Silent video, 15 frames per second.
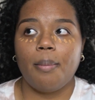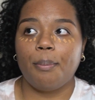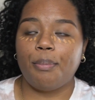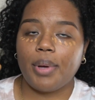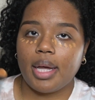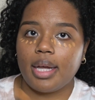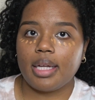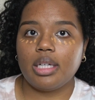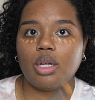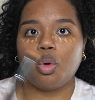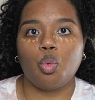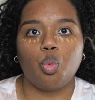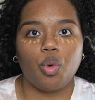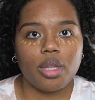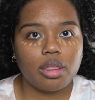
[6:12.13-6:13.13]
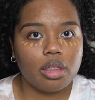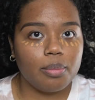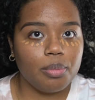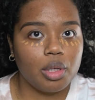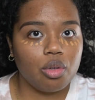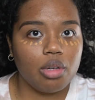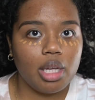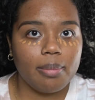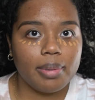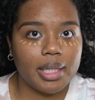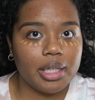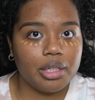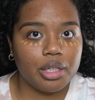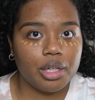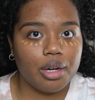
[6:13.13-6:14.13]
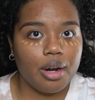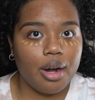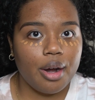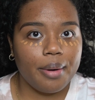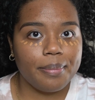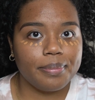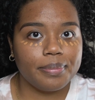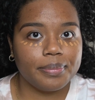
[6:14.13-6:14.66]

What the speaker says: but with the beauty blender,